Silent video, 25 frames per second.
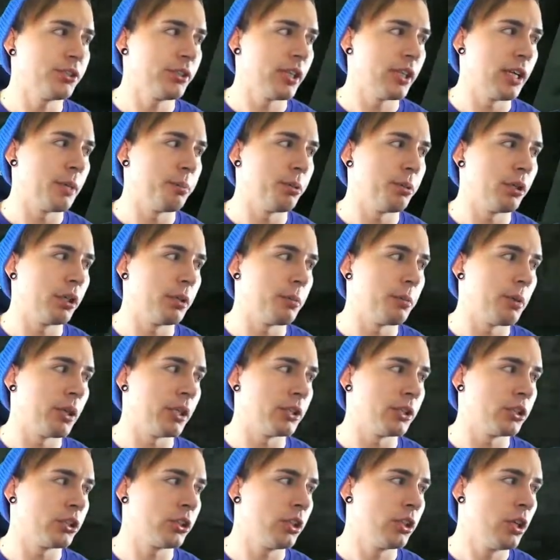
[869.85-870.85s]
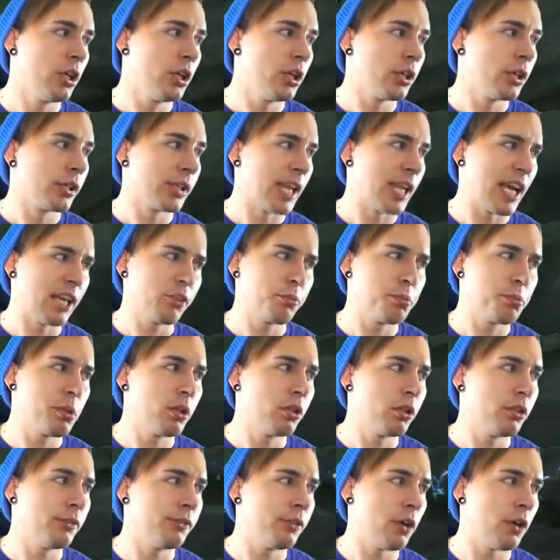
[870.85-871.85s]
It pretty much cast Pillar
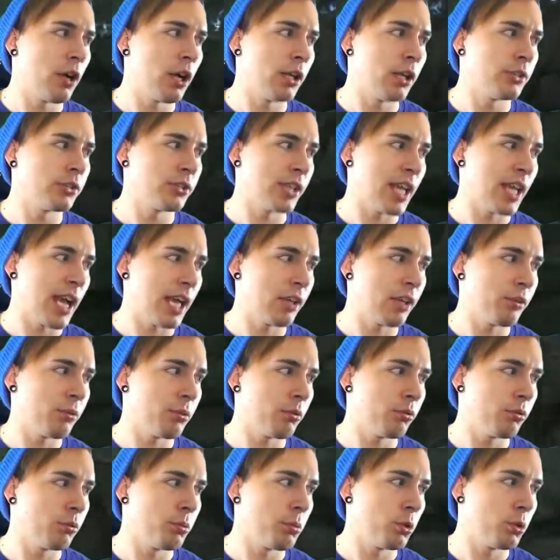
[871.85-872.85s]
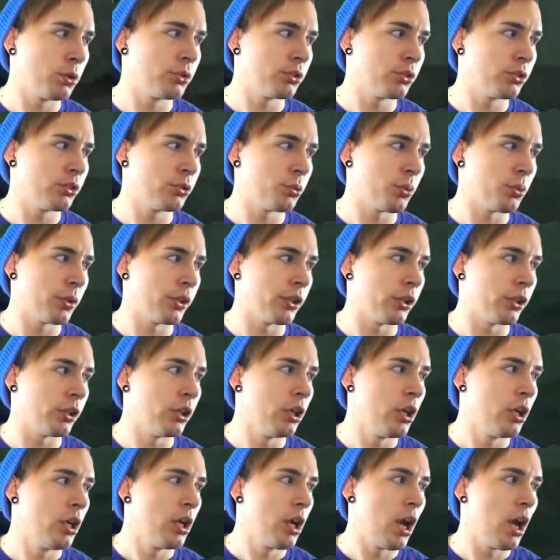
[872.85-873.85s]
of Frost, cast Remorseless Winter,
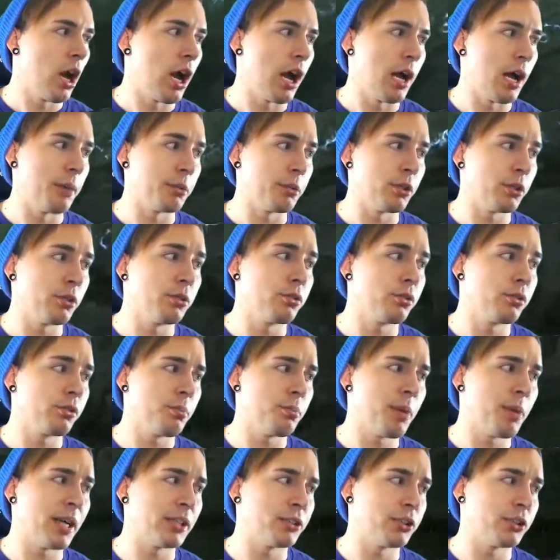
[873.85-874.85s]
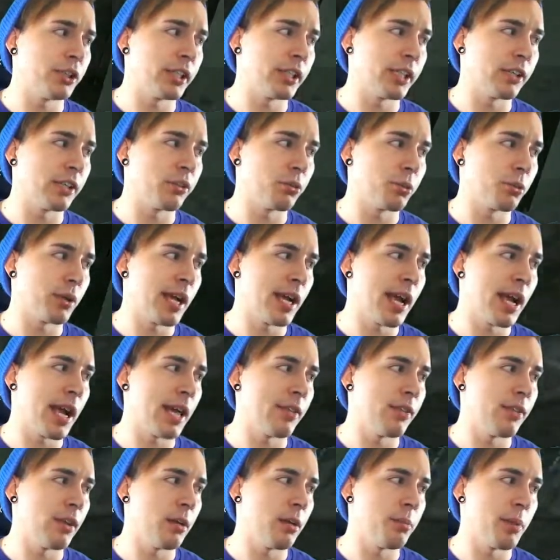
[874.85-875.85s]
used my trinkets when I had
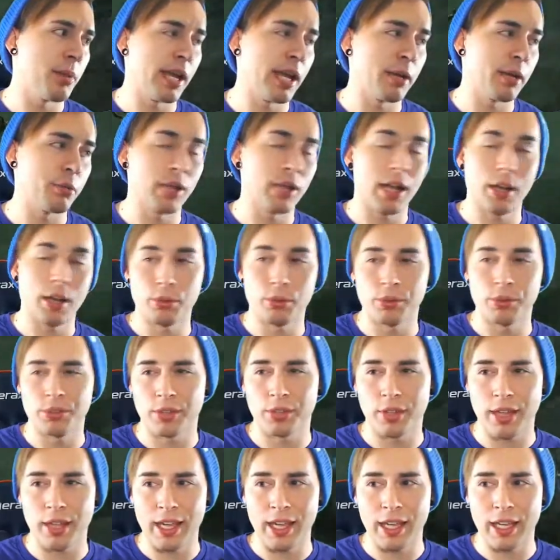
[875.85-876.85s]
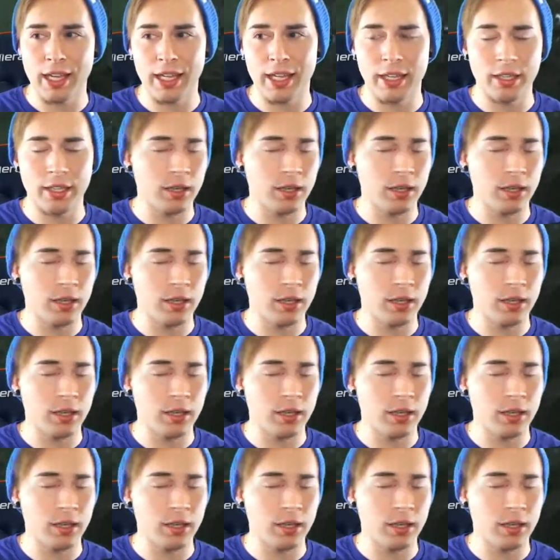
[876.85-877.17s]
them, and when I was a